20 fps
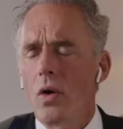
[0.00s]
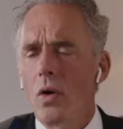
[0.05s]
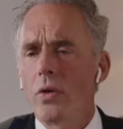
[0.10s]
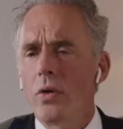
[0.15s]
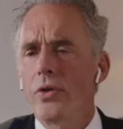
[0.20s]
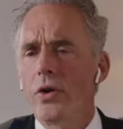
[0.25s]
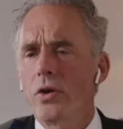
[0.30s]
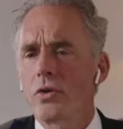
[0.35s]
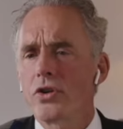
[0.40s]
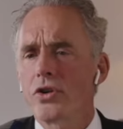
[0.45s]
whole
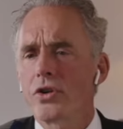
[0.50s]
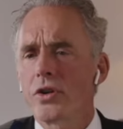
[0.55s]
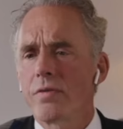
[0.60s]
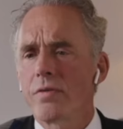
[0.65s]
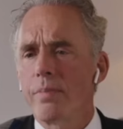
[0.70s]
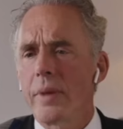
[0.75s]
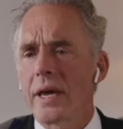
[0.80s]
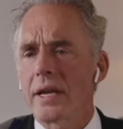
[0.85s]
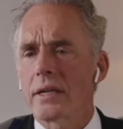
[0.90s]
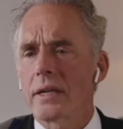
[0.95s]
notion
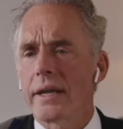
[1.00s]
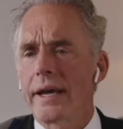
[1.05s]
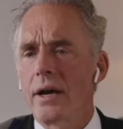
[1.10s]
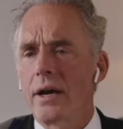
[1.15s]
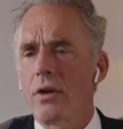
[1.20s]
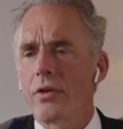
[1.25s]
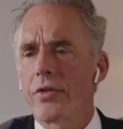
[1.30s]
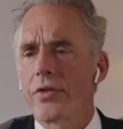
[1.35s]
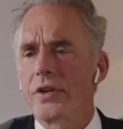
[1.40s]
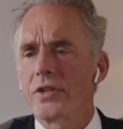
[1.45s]
of mental
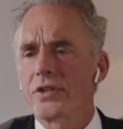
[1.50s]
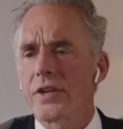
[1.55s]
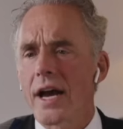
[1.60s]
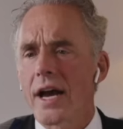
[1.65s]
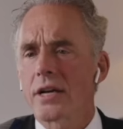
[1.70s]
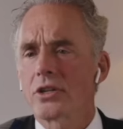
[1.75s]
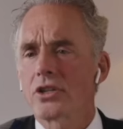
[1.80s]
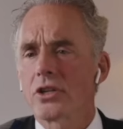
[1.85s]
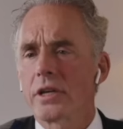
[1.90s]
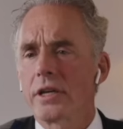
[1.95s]
health is
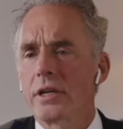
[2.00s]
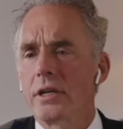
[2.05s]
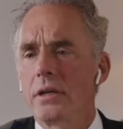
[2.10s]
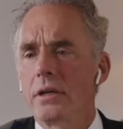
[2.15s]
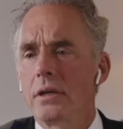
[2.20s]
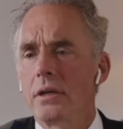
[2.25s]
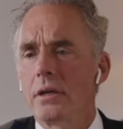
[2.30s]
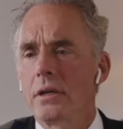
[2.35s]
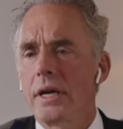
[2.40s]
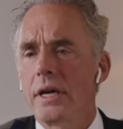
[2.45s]

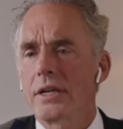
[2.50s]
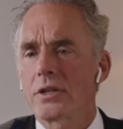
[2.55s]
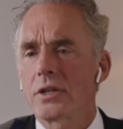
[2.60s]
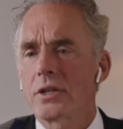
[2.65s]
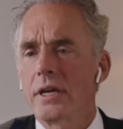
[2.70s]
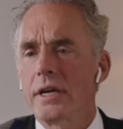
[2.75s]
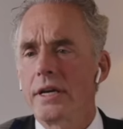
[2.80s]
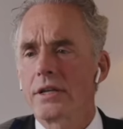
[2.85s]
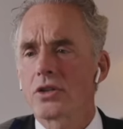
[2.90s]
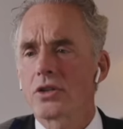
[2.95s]
actually it's
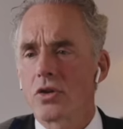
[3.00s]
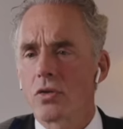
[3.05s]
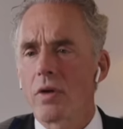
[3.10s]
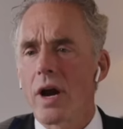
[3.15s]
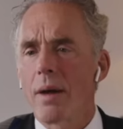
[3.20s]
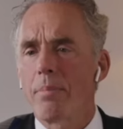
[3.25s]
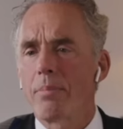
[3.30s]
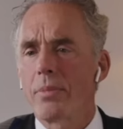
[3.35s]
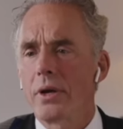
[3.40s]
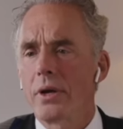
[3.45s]
it's
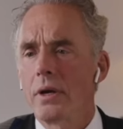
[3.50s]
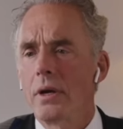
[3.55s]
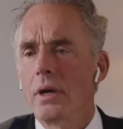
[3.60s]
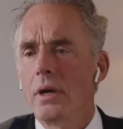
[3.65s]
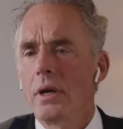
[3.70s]
corrupt.